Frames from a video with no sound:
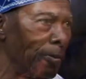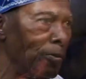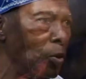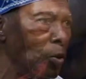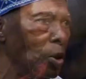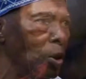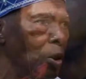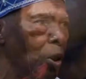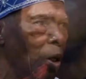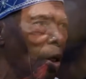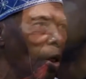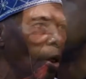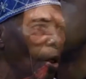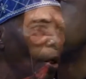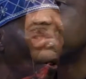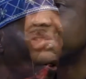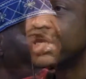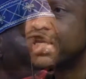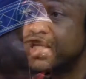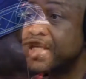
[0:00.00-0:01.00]
And this
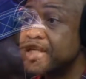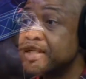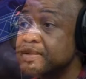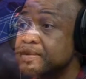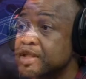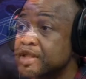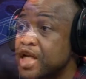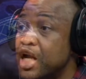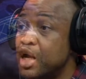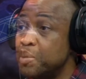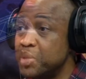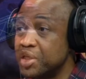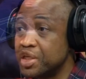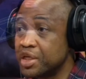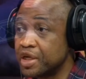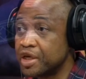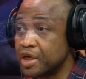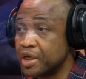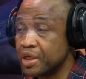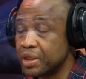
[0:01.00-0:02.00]
time he is coming
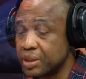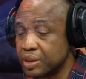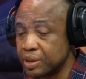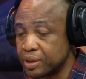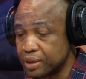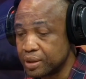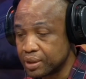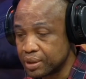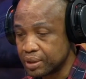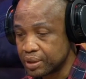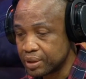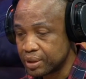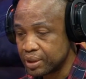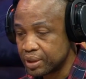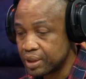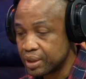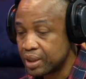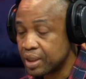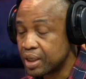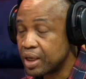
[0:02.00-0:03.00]
again.
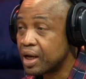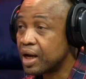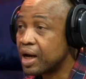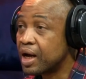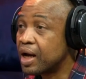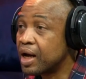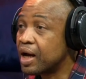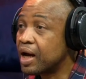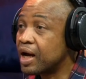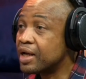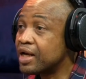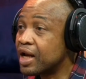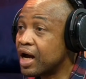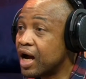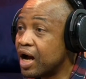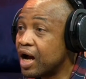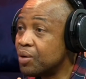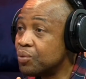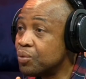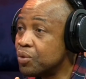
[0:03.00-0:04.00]
And
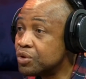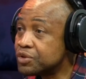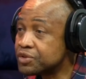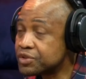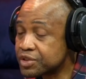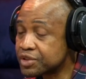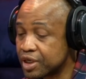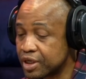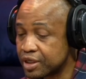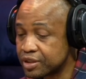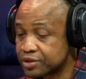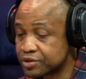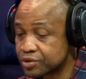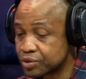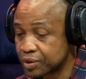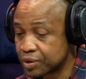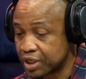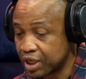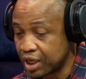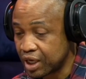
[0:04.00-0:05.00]
Awo says to
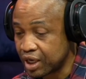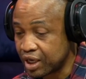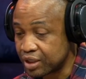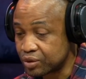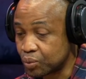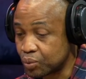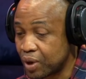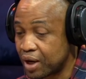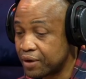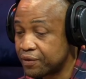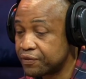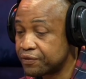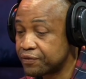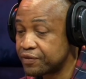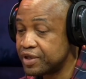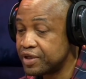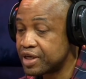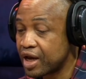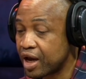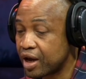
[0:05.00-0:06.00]
God, one
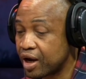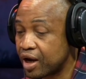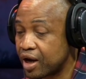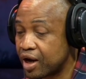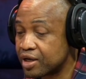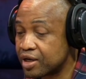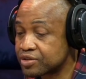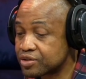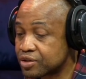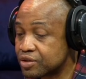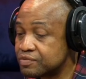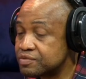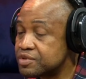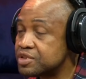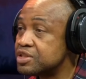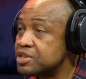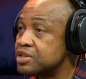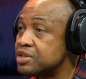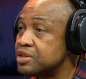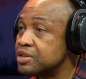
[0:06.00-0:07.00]
thing I ask of
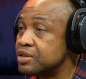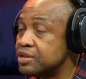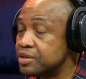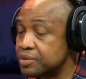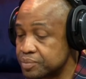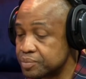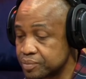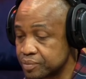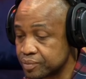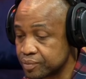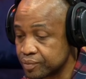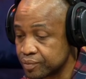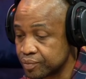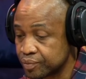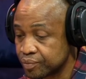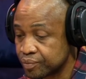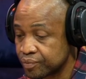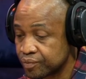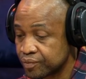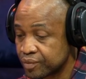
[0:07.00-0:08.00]
thee,
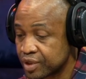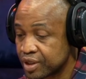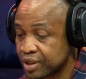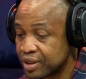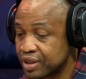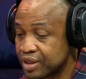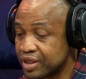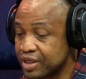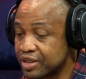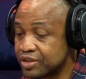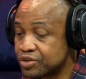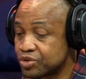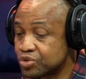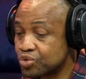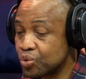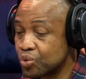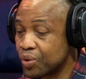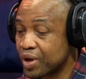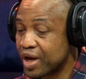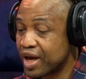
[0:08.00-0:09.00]
is
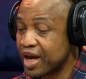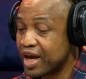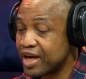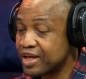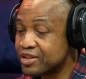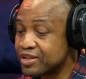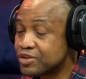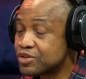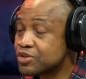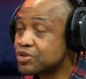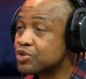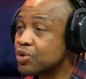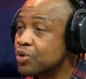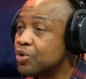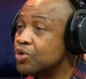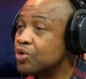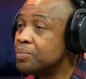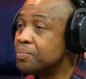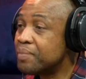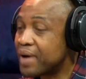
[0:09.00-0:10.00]
to
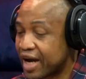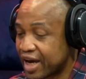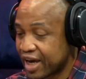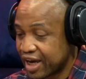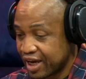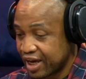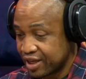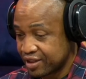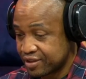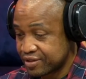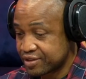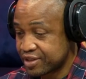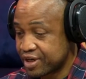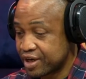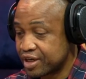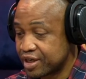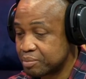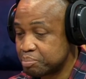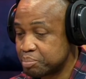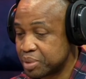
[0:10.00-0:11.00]
ensoul my
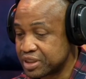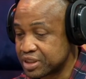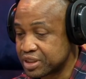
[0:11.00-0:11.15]
etheric body